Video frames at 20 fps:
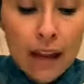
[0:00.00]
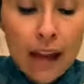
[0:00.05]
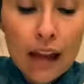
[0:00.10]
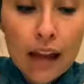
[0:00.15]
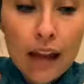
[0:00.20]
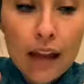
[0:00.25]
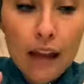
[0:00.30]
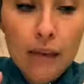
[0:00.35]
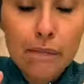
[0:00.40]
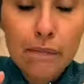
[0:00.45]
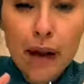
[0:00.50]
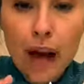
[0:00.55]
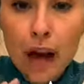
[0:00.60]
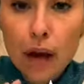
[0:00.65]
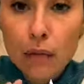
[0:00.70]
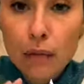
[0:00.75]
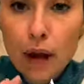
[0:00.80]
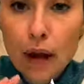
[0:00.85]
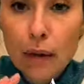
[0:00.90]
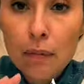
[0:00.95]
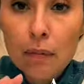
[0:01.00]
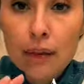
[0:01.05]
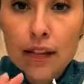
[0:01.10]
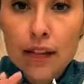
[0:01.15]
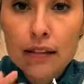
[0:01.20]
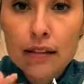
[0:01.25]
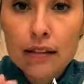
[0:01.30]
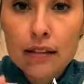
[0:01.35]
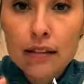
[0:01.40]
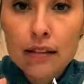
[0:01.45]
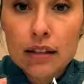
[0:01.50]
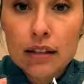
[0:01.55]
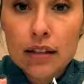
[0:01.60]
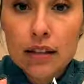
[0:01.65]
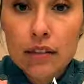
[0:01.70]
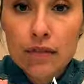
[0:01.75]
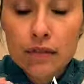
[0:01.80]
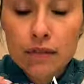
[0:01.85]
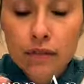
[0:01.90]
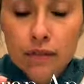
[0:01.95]
A matte wrap is
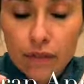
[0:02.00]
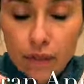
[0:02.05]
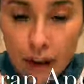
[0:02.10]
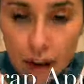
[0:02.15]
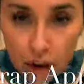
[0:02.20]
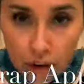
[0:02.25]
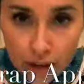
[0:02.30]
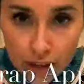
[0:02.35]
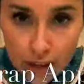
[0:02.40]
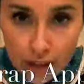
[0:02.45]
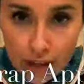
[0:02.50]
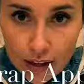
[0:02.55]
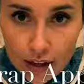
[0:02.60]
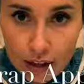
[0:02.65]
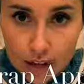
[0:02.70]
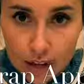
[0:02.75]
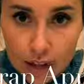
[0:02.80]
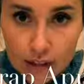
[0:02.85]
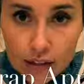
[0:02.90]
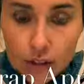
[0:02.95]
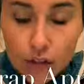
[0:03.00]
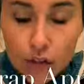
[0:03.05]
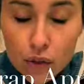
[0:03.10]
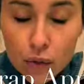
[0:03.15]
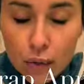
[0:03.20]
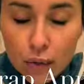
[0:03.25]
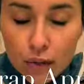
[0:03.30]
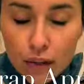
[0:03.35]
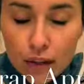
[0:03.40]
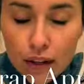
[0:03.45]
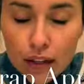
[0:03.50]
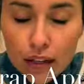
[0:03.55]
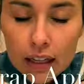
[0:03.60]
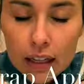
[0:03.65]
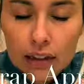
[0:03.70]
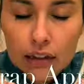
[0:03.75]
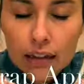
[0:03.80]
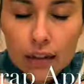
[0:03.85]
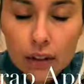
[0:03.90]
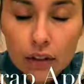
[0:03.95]
very thin. It's super thin.
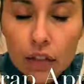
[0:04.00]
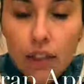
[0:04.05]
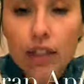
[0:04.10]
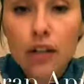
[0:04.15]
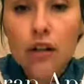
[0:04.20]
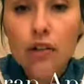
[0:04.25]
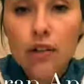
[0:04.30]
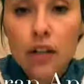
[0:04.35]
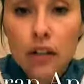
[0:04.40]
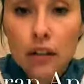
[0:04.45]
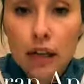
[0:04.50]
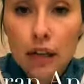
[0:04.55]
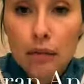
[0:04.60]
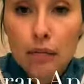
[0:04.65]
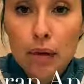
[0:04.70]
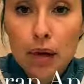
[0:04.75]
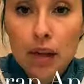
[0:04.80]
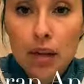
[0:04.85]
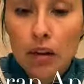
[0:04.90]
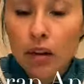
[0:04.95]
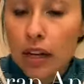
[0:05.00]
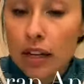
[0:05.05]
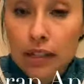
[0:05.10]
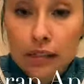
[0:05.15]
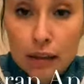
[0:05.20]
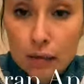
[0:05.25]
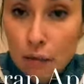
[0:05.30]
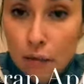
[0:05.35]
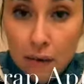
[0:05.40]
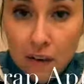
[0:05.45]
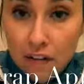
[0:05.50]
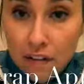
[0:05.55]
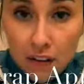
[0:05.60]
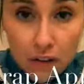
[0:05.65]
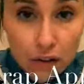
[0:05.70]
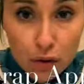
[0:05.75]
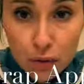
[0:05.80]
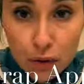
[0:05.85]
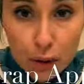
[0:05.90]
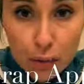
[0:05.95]
It literally goes on like butter. It's some of my
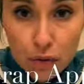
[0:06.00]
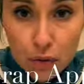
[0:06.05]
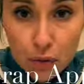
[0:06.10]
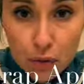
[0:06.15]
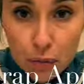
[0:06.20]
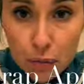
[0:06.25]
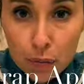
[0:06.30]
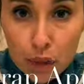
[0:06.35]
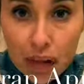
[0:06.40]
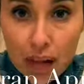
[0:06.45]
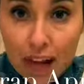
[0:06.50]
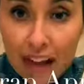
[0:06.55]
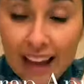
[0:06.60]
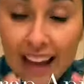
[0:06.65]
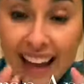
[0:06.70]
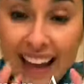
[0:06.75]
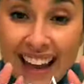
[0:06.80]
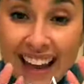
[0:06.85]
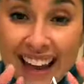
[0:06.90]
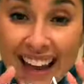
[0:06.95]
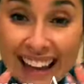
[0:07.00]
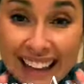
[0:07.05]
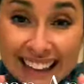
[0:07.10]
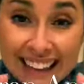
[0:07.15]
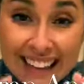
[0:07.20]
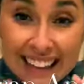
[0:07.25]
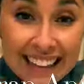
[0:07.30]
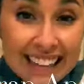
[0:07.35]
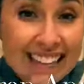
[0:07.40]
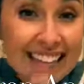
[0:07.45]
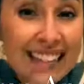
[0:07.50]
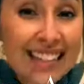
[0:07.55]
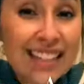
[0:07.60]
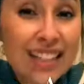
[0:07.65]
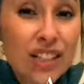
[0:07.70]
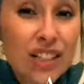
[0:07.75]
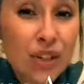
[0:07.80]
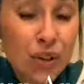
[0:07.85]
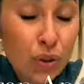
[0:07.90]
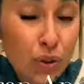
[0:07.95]
favorite wraps to apply. It needs
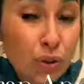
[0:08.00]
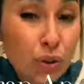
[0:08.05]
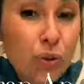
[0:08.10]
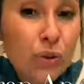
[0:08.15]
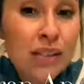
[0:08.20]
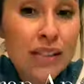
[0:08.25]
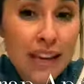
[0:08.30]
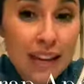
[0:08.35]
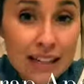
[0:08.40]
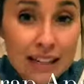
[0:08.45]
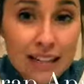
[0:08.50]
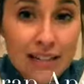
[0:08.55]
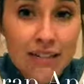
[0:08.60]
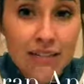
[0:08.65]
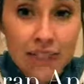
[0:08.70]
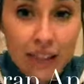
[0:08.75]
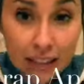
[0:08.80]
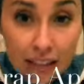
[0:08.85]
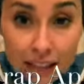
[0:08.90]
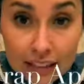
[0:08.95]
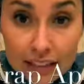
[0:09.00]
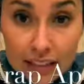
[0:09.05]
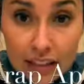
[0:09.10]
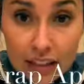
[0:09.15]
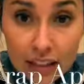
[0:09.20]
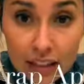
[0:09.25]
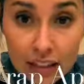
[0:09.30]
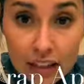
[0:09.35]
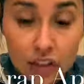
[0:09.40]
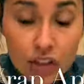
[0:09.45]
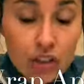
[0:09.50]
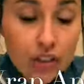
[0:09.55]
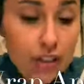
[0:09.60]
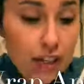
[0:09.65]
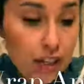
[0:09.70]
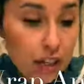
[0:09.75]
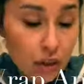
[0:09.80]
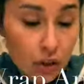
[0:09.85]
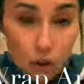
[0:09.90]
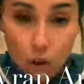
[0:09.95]
like 2 seconds of heat, just
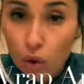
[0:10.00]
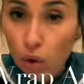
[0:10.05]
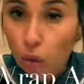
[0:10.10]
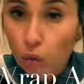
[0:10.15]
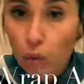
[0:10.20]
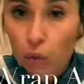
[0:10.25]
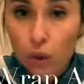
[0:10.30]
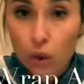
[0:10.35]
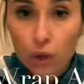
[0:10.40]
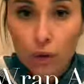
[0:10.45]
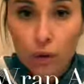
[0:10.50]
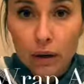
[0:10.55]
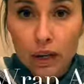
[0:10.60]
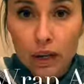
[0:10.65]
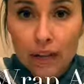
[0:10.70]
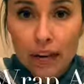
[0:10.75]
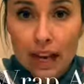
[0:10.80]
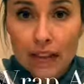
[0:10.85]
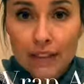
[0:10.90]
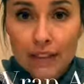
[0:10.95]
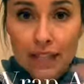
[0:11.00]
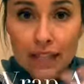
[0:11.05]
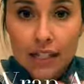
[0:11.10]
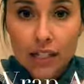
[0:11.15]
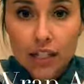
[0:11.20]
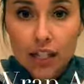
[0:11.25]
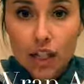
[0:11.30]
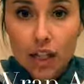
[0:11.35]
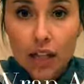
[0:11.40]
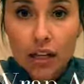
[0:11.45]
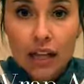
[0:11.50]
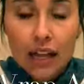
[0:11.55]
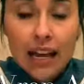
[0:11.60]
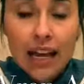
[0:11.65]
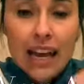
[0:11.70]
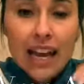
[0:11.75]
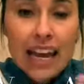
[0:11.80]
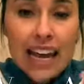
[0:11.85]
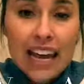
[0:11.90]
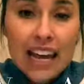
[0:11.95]
like real quick, and then it's good.
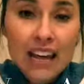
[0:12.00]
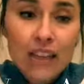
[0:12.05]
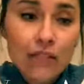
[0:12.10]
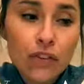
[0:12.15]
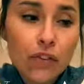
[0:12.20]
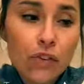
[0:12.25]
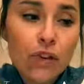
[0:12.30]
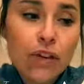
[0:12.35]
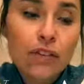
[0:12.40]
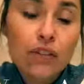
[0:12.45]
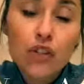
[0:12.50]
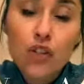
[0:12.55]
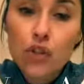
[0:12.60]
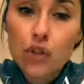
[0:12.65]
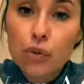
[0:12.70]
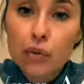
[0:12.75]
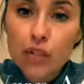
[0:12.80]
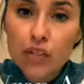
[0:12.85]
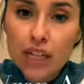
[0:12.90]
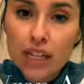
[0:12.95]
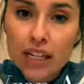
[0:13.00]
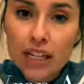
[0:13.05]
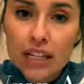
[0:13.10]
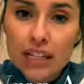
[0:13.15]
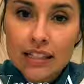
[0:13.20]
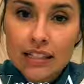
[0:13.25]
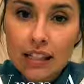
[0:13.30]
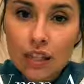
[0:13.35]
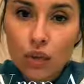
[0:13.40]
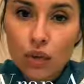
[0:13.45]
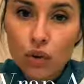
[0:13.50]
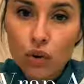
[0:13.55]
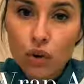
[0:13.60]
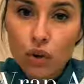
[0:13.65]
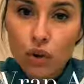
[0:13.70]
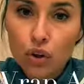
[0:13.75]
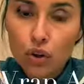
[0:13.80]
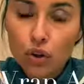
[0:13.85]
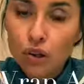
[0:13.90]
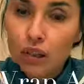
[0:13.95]
If you give it too much heat, it's going to
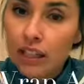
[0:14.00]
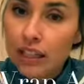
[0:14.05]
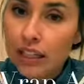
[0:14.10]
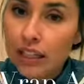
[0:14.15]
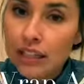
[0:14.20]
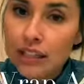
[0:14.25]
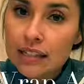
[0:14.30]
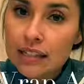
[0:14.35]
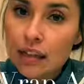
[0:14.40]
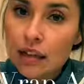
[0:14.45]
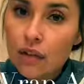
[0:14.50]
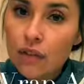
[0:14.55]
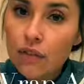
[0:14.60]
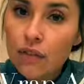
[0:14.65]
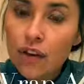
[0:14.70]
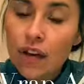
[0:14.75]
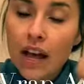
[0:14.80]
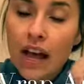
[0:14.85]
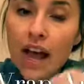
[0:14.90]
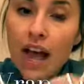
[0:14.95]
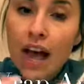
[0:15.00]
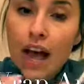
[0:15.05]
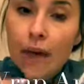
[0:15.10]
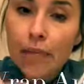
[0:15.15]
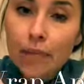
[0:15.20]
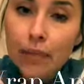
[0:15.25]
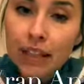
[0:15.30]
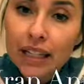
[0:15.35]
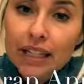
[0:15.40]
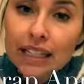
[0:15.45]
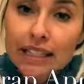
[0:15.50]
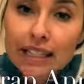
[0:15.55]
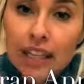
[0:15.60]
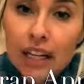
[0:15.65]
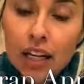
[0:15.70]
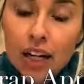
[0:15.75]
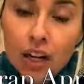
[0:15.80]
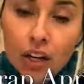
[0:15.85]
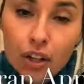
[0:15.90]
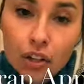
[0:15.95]
curl in itself, and
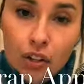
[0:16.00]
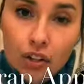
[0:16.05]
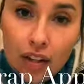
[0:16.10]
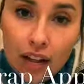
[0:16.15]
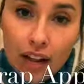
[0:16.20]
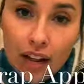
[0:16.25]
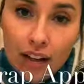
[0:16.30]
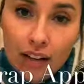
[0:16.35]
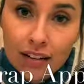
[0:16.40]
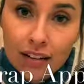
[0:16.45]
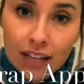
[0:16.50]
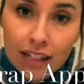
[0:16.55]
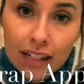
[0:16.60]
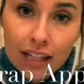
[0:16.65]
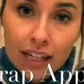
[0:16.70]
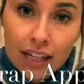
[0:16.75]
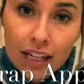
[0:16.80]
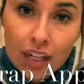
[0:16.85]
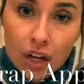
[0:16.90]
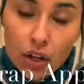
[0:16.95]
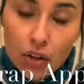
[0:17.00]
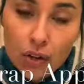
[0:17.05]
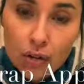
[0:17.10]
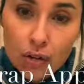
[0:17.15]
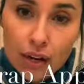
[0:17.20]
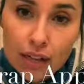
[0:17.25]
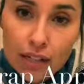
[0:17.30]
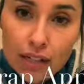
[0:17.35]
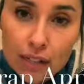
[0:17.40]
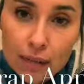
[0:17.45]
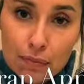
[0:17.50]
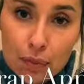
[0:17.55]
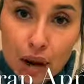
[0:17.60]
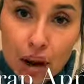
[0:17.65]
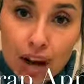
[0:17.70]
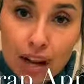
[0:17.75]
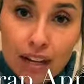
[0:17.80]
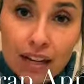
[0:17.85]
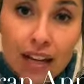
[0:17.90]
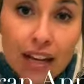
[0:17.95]
placing it on your nail and getting it on the right
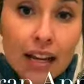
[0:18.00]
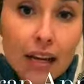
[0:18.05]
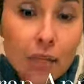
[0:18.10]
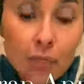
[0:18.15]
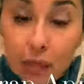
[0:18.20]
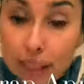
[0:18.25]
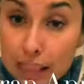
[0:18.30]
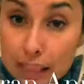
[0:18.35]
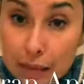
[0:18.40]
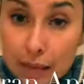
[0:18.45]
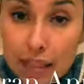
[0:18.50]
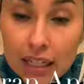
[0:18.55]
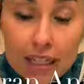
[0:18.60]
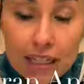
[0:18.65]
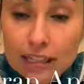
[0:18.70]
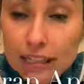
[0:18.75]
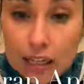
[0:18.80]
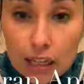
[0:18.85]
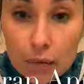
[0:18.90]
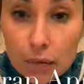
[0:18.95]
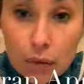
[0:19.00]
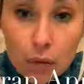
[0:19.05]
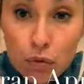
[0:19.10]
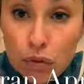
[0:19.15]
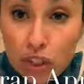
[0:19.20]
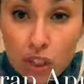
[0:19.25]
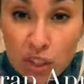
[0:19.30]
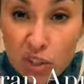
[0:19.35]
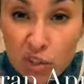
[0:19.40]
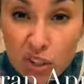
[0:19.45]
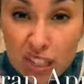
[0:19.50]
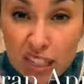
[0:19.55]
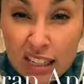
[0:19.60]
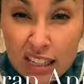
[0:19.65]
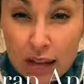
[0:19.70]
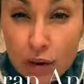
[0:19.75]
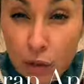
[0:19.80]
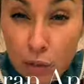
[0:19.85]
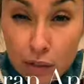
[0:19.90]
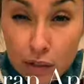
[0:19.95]
spot, placement is going to be really
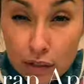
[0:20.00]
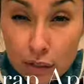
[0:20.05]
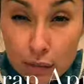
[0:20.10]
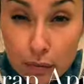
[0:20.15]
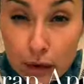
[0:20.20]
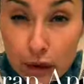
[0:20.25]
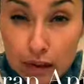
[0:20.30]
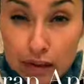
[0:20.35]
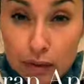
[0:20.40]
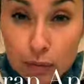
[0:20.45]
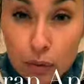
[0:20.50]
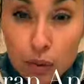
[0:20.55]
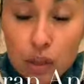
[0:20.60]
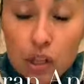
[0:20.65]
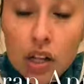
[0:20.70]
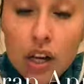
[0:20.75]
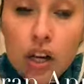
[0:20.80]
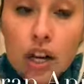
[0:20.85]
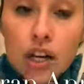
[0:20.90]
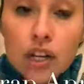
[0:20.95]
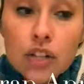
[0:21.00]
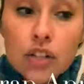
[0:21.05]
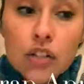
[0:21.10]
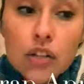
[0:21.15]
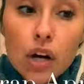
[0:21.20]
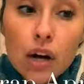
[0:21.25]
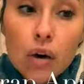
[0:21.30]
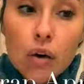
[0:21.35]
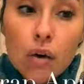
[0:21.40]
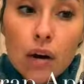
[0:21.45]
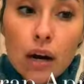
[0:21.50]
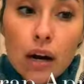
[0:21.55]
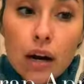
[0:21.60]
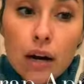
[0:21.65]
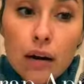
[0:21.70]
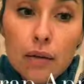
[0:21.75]
tricky, almost impossible. So